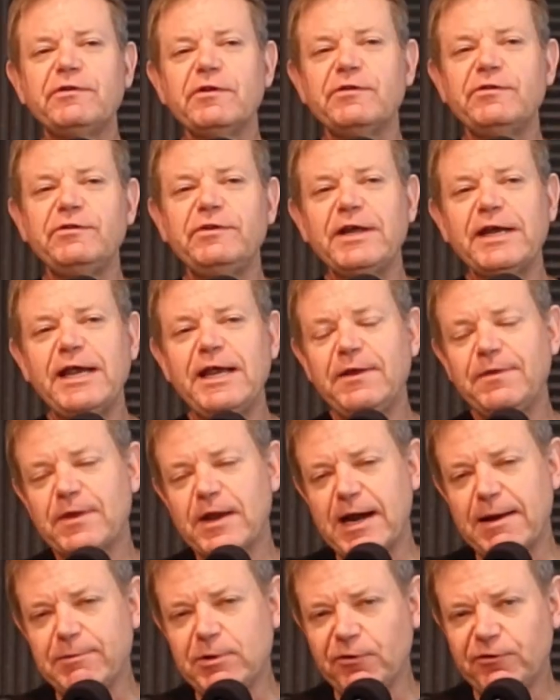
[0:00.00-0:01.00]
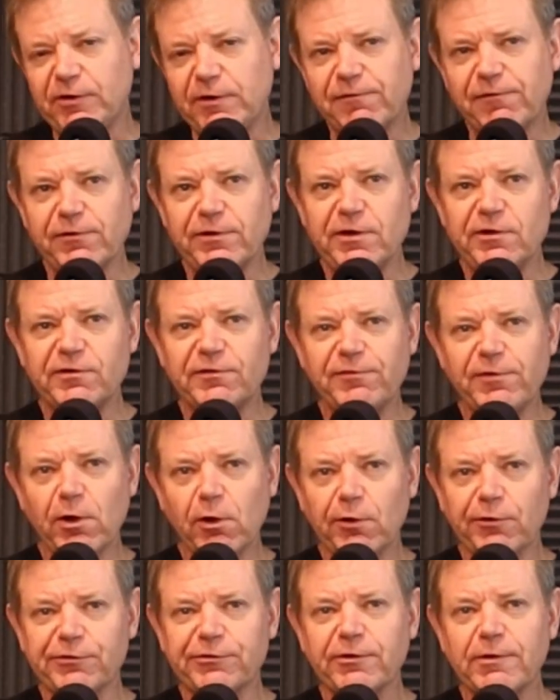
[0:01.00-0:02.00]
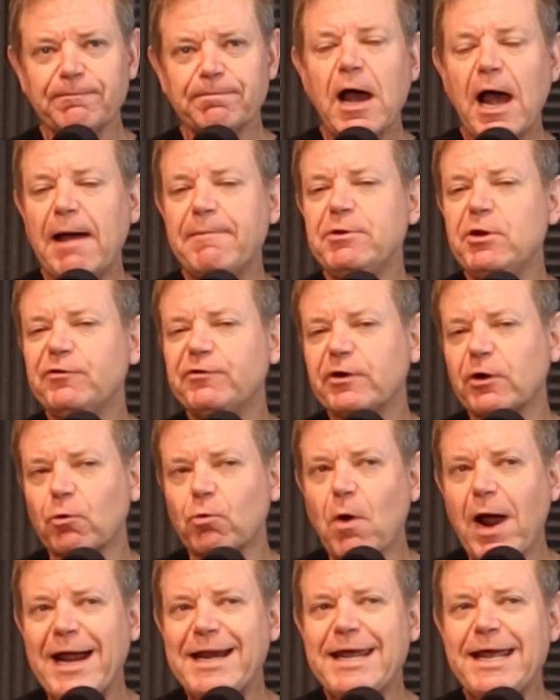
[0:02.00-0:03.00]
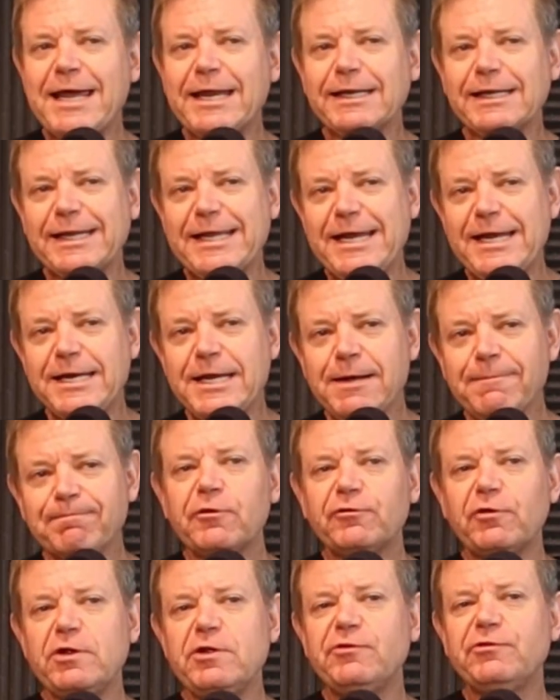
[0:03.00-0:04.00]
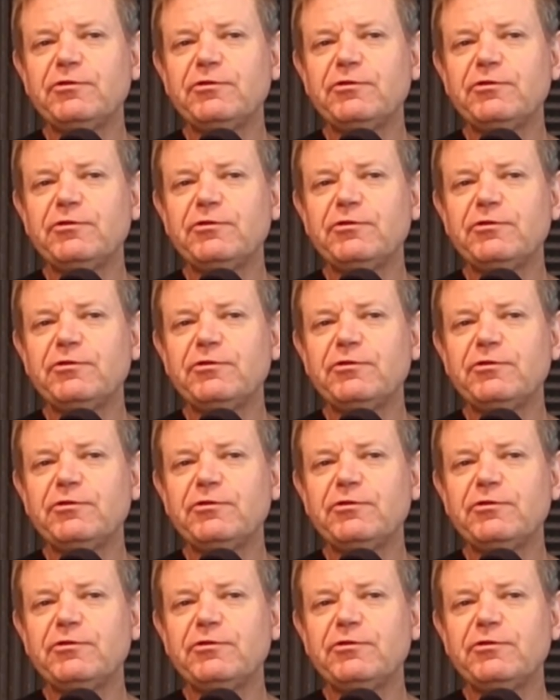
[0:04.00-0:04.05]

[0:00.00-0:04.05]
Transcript: the sticking that I'm using for these fills. I'm using a right-hand lead, so you